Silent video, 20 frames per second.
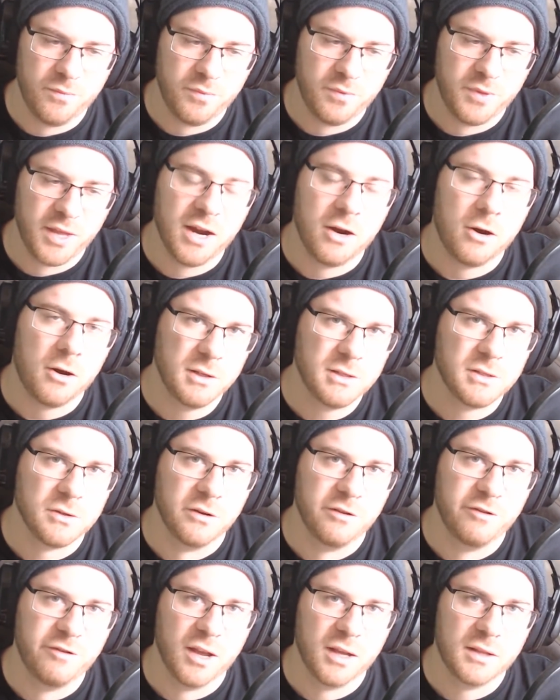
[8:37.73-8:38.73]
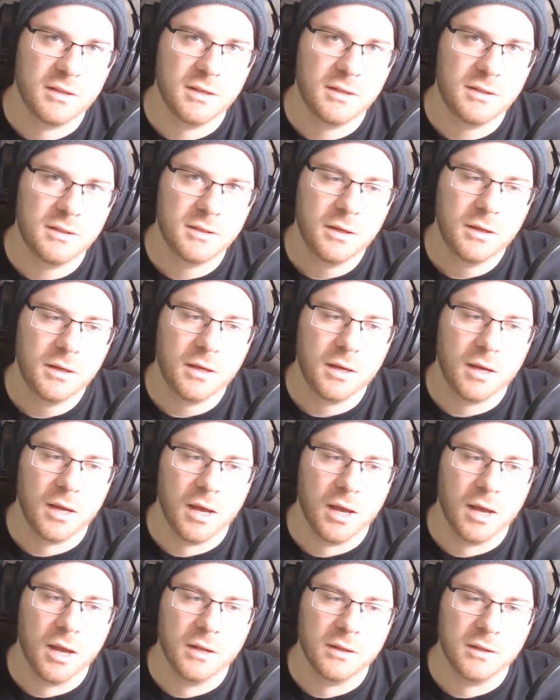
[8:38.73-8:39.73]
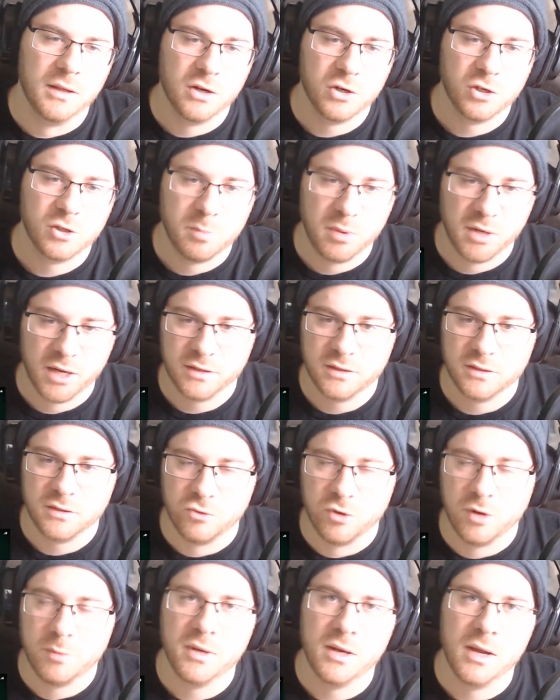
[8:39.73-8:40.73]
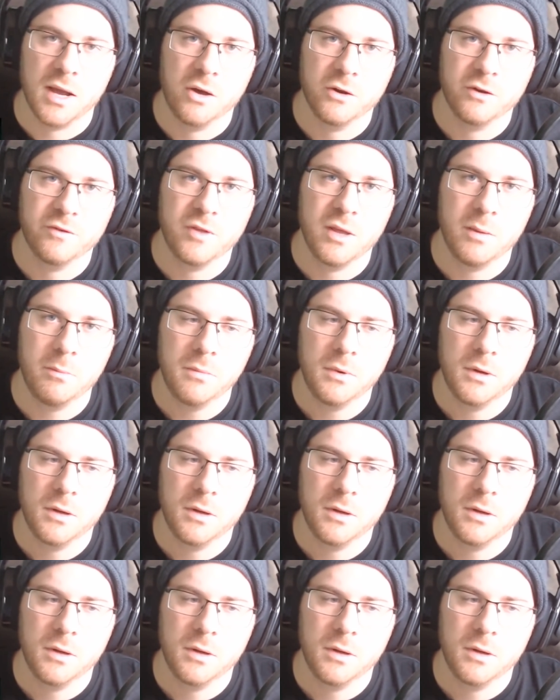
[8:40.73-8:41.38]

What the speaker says: they are also infected, and there's blood dripping out of them.